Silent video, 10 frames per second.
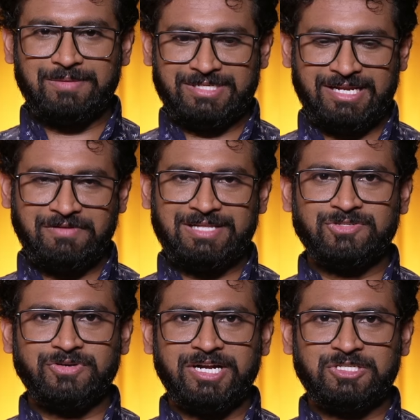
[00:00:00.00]
sitting very
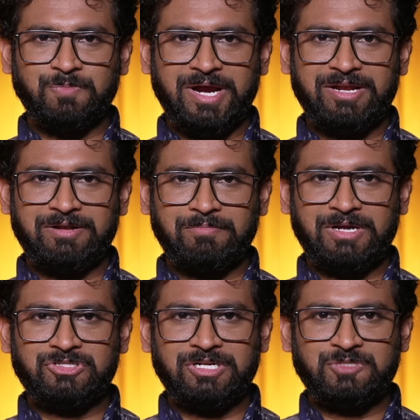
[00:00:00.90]
straight spine,
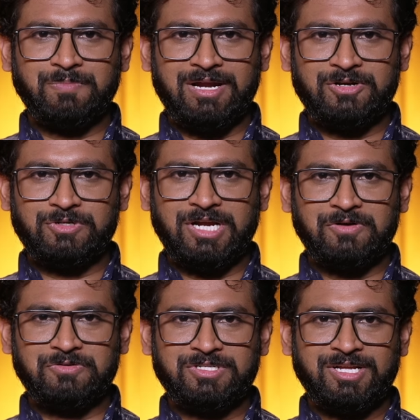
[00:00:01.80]
my chin is parallel to
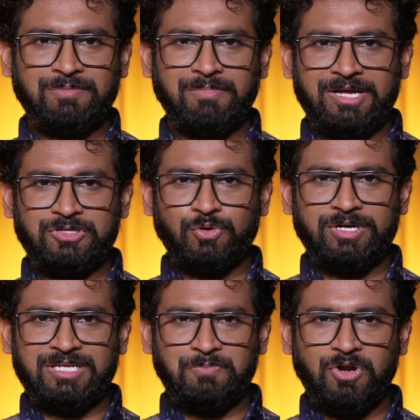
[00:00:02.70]
ground, my
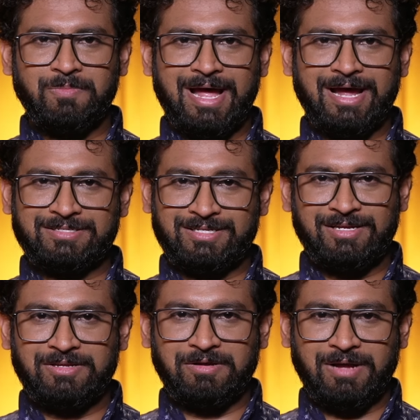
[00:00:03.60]
shoulders are pulled back. See,
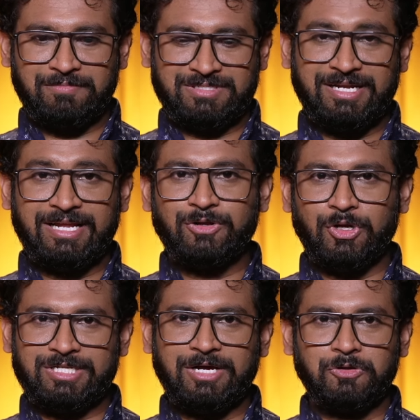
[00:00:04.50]
I am sitting in a
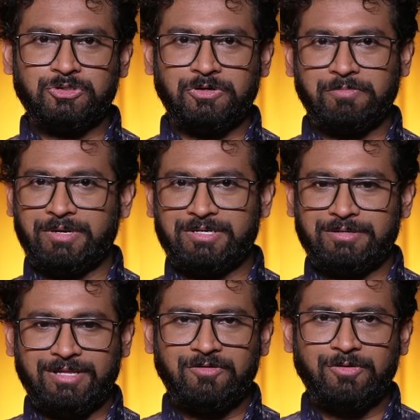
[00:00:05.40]
cross leg also, but
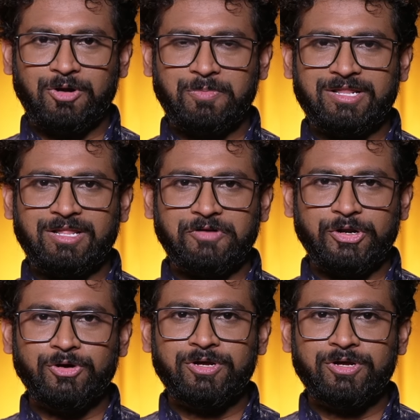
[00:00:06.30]
there will not be in the video.